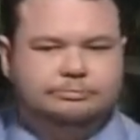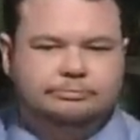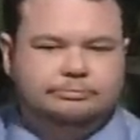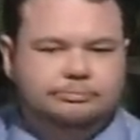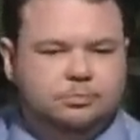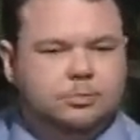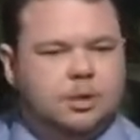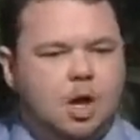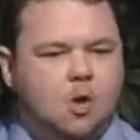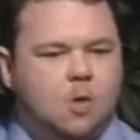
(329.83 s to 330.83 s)
Uh,
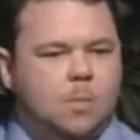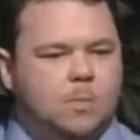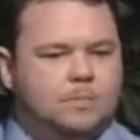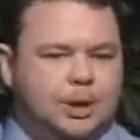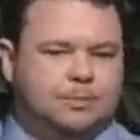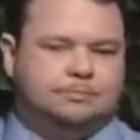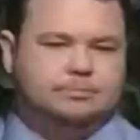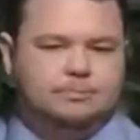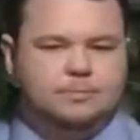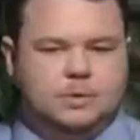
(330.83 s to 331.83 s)
because if you
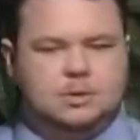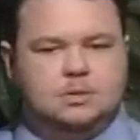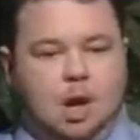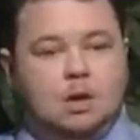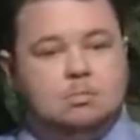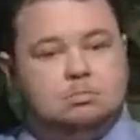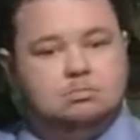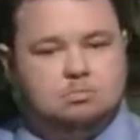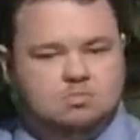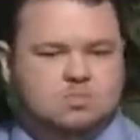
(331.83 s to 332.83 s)
see how women
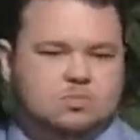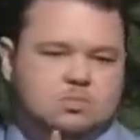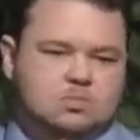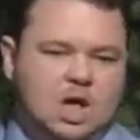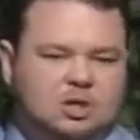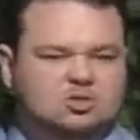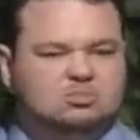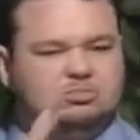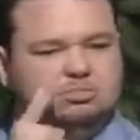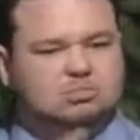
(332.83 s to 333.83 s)
are in a political
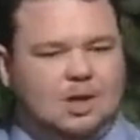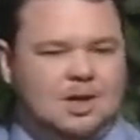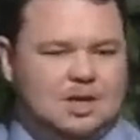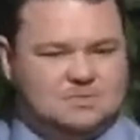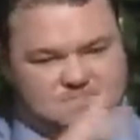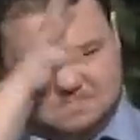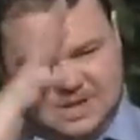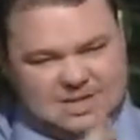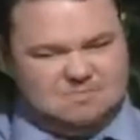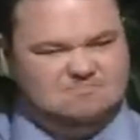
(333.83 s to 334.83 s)
or a military
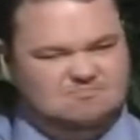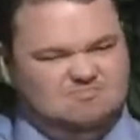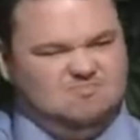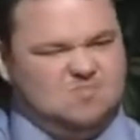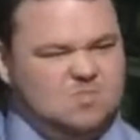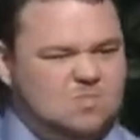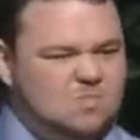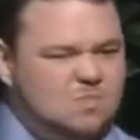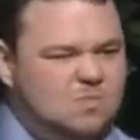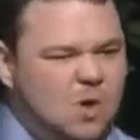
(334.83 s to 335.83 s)
environment, it caused
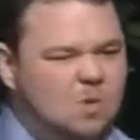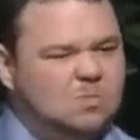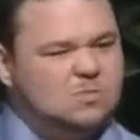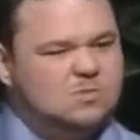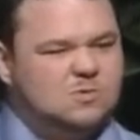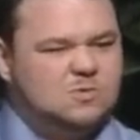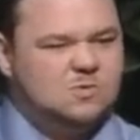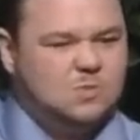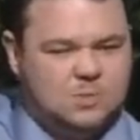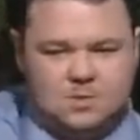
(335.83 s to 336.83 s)
social
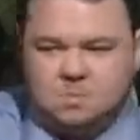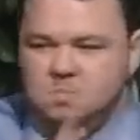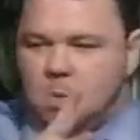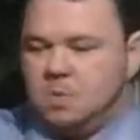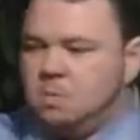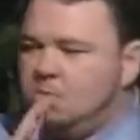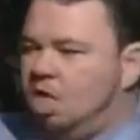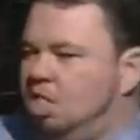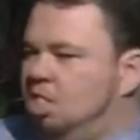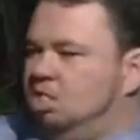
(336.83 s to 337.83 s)
unrest. And
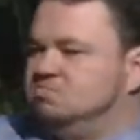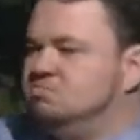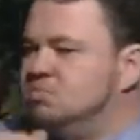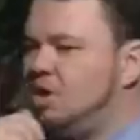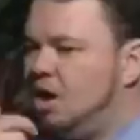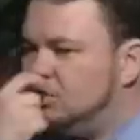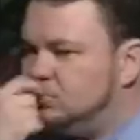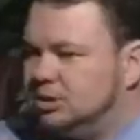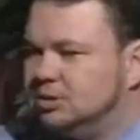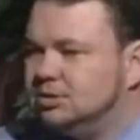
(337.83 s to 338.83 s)
they thought that there
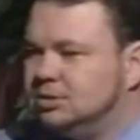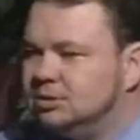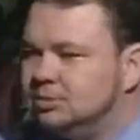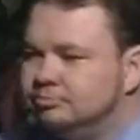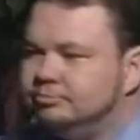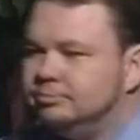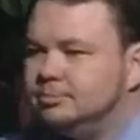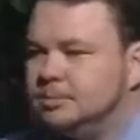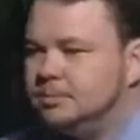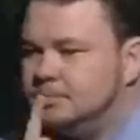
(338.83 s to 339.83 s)
were very
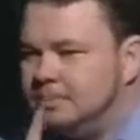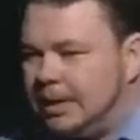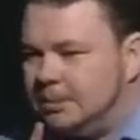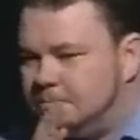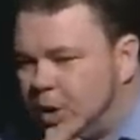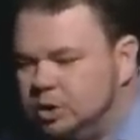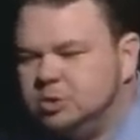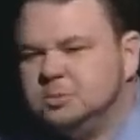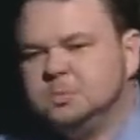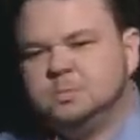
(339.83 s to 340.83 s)
traditional ways that women
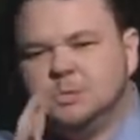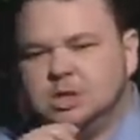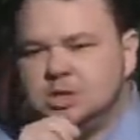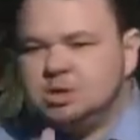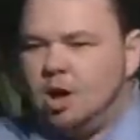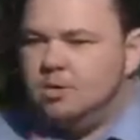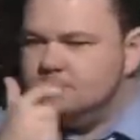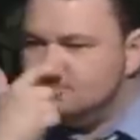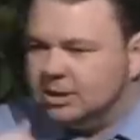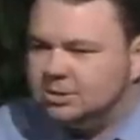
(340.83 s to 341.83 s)
should participate in
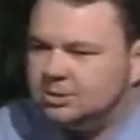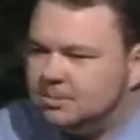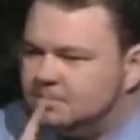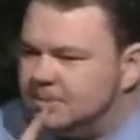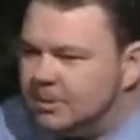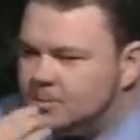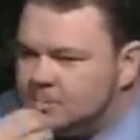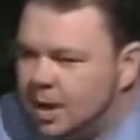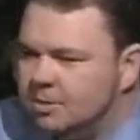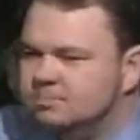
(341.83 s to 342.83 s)
society and men
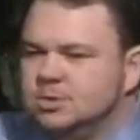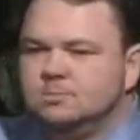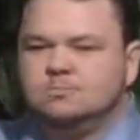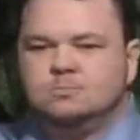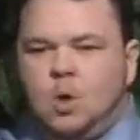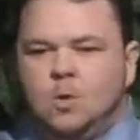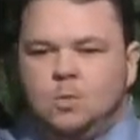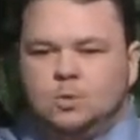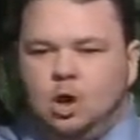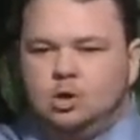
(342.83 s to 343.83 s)
should participate in
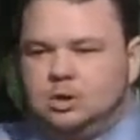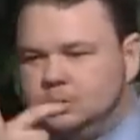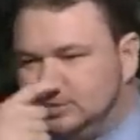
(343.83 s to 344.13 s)
society.